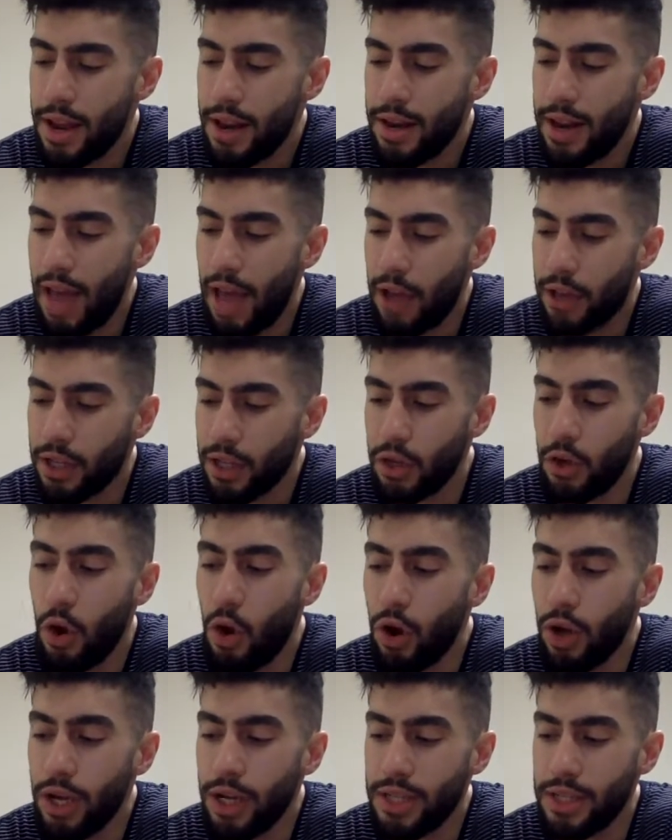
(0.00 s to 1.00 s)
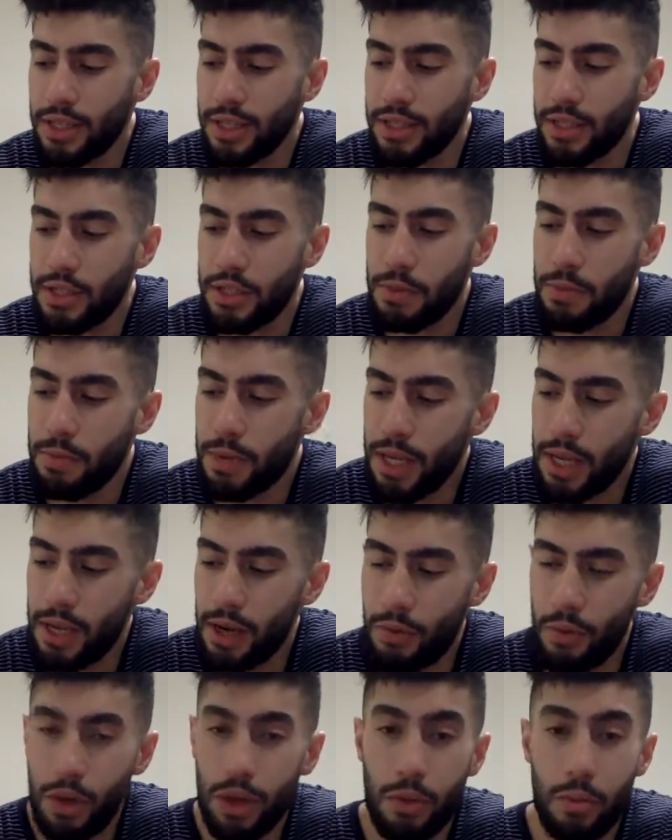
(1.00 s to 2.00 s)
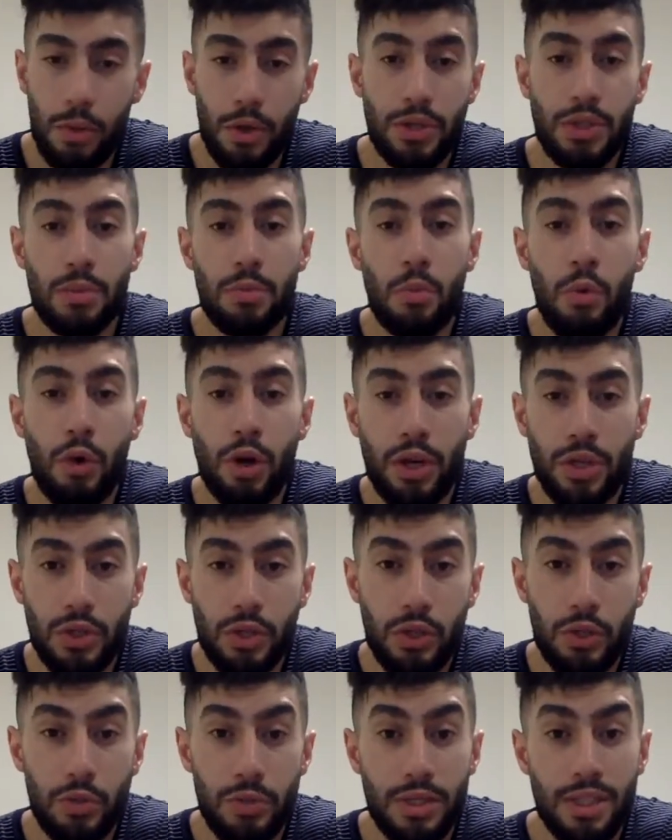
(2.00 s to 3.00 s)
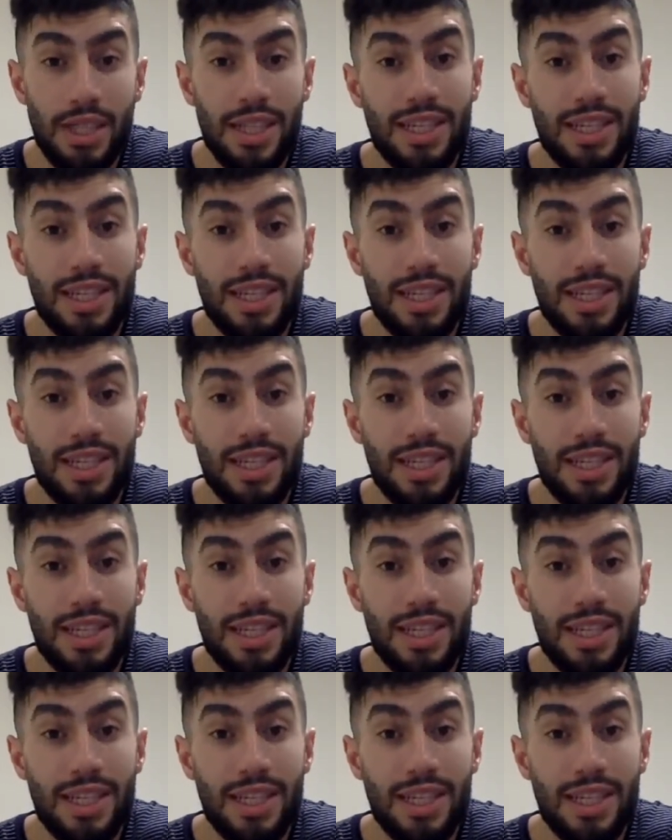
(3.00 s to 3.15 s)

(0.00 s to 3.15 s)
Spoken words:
Now, the congas, to me, are one of the most important instruments